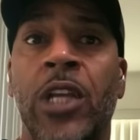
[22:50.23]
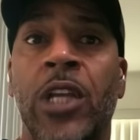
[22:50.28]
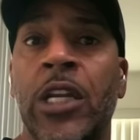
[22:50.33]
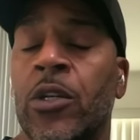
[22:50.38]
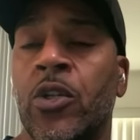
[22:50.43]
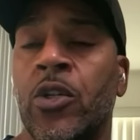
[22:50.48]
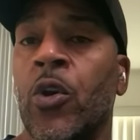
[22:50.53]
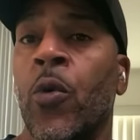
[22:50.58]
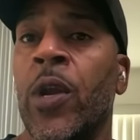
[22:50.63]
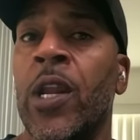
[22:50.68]

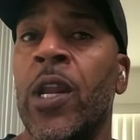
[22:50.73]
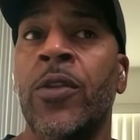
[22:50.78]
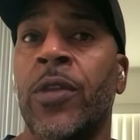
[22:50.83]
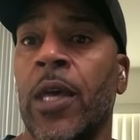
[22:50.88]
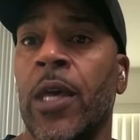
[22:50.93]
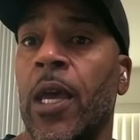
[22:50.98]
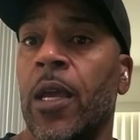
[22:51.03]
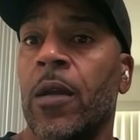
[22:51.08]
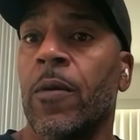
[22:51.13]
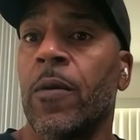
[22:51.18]
didn't do
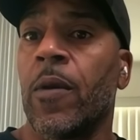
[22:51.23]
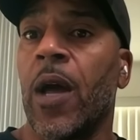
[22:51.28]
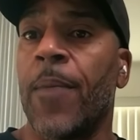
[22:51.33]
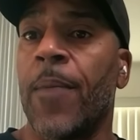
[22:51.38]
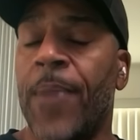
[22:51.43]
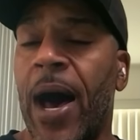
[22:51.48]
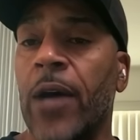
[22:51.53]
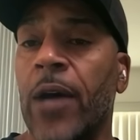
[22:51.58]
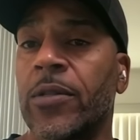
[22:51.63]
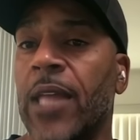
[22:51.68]
anything
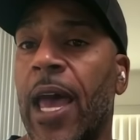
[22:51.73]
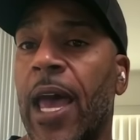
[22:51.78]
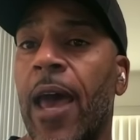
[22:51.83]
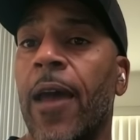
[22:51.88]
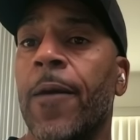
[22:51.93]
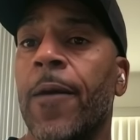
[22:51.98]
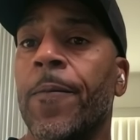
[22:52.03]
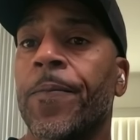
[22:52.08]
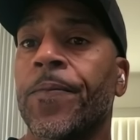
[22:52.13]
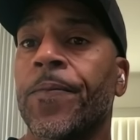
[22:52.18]
about
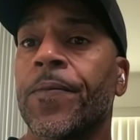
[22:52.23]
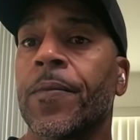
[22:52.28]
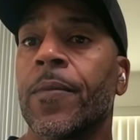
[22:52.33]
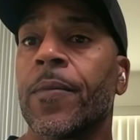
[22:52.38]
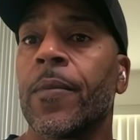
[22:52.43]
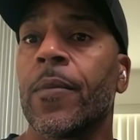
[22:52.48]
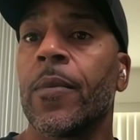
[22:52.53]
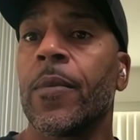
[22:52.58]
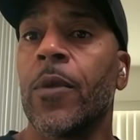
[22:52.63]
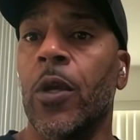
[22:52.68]
that,
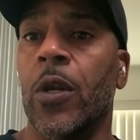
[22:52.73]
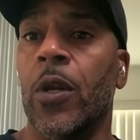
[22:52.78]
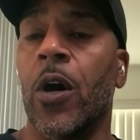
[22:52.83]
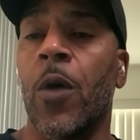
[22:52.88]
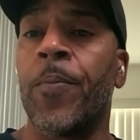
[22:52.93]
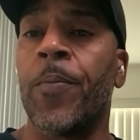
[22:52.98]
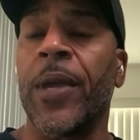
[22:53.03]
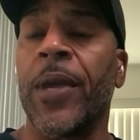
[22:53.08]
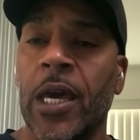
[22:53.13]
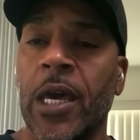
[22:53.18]

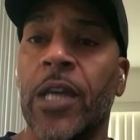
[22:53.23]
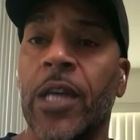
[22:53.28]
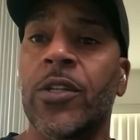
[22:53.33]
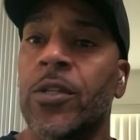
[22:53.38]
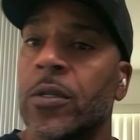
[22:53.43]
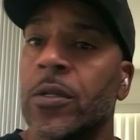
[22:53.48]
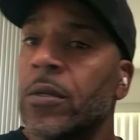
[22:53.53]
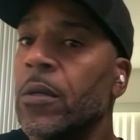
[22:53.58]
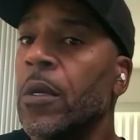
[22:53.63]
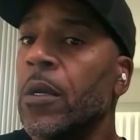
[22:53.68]
you know,
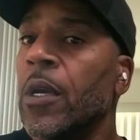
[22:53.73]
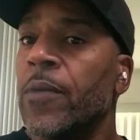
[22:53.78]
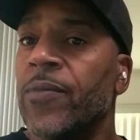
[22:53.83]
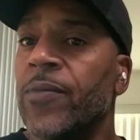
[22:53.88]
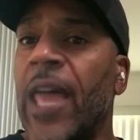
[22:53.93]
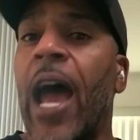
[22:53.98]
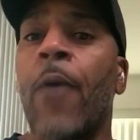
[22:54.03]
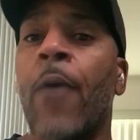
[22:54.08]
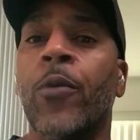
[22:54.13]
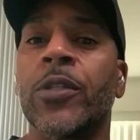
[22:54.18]
because
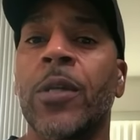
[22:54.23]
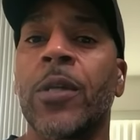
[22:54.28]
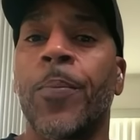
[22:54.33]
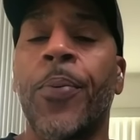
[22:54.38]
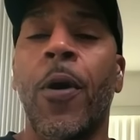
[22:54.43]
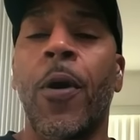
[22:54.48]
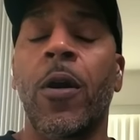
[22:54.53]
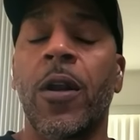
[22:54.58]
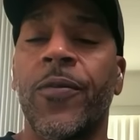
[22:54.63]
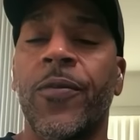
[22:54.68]
that was
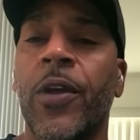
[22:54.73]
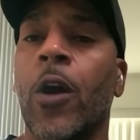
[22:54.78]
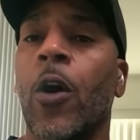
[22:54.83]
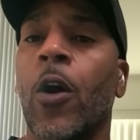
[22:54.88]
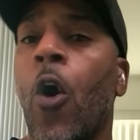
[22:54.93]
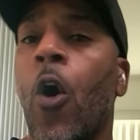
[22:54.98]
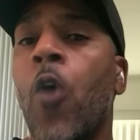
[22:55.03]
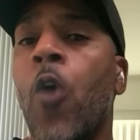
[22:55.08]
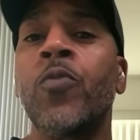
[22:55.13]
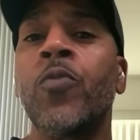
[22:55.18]
a part of
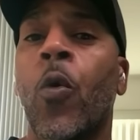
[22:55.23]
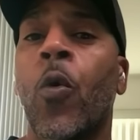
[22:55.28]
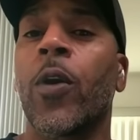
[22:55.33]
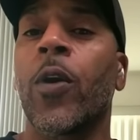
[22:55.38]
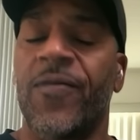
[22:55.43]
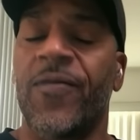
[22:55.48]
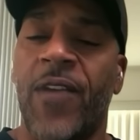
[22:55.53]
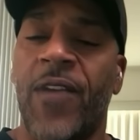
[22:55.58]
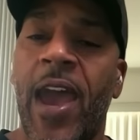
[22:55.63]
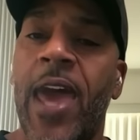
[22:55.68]
their home
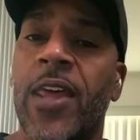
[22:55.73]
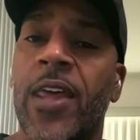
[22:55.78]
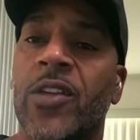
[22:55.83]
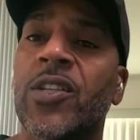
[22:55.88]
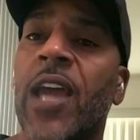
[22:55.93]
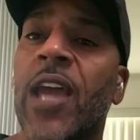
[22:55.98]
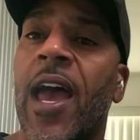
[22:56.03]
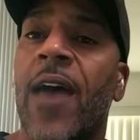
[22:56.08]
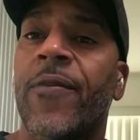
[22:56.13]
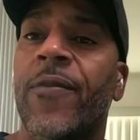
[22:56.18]
court
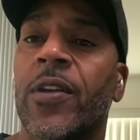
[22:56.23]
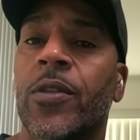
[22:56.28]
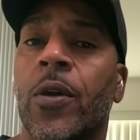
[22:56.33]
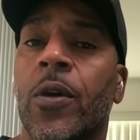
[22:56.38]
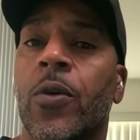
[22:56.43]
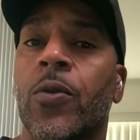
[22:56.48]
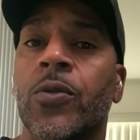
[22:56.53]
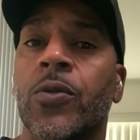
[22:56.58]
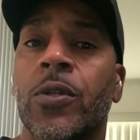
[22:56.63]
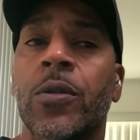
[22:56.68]
advantage,
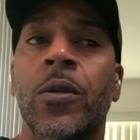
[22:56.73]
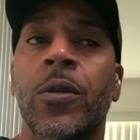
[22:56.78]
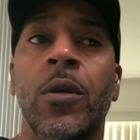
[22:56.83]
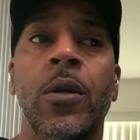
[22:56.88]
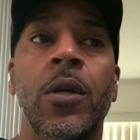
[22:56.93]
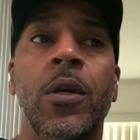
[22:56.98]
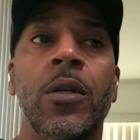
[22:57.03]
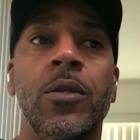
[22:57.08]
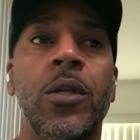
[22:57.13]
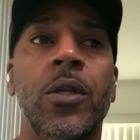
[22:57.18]
having those
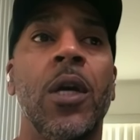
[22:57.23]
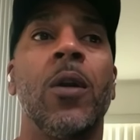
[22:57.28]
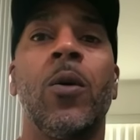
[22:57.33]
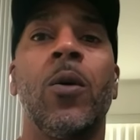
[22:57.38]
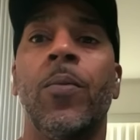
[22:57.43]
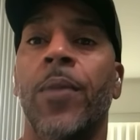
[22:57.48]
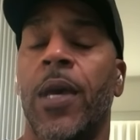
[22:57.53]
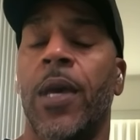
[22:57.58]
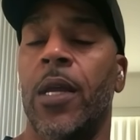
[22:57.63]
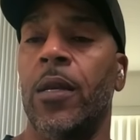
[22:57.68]

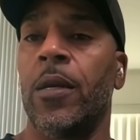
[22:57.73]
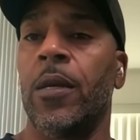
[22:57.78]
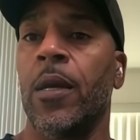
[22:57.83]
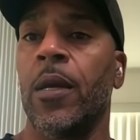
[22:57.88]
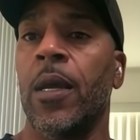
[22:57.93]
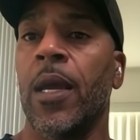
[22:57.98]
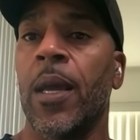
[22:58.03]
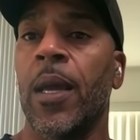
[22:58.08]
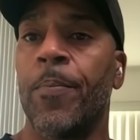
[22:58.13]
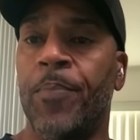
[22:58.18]
gentlemen
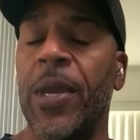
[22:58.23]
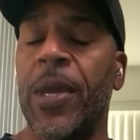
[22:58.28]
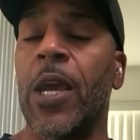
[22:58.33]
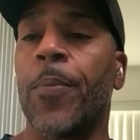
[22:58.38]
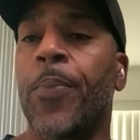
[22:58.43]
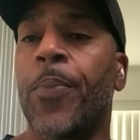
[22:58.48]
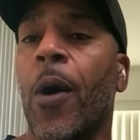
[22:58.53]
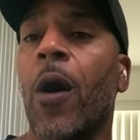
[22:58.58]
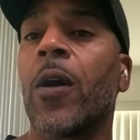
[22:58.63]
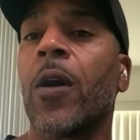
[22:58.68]

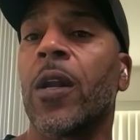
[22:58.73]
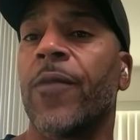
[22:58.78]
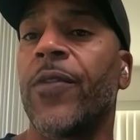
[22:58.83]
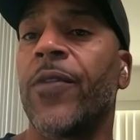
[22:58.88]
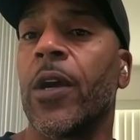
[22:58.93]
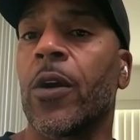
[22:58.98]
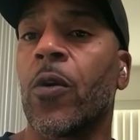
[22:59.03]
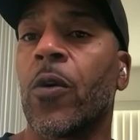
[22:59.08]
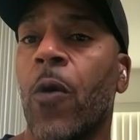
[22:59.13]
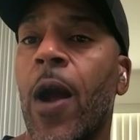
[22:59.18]
be a part
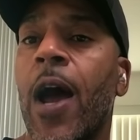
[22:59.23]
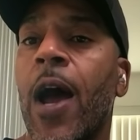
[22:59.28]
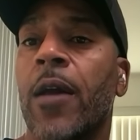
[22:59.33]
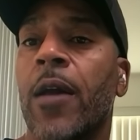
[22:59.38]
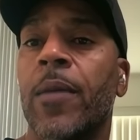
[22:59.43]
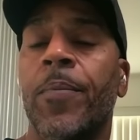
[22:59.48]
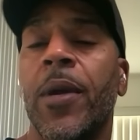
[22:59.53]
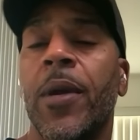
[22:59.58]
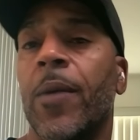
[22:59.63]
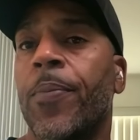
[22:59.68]
of their
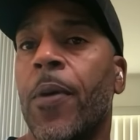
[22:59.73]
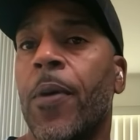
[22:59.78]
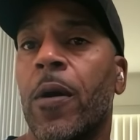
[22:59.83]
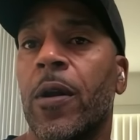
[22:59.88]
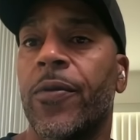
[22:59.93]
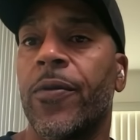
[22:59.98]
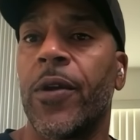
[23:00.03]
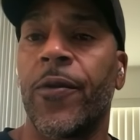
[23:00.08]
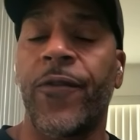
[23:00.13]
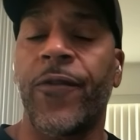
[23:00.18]
crowd and be a
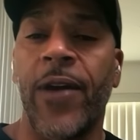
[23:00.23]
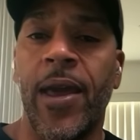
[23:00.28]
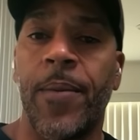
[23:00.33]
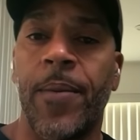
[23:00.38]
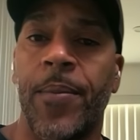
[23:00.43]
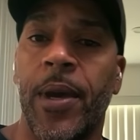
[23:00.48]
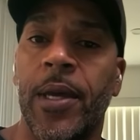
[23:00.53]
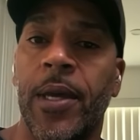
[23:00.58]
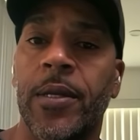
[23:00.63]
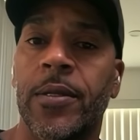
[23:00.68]
part of their
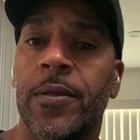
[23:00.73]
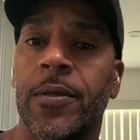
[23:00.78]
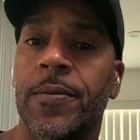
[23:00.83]
fan base.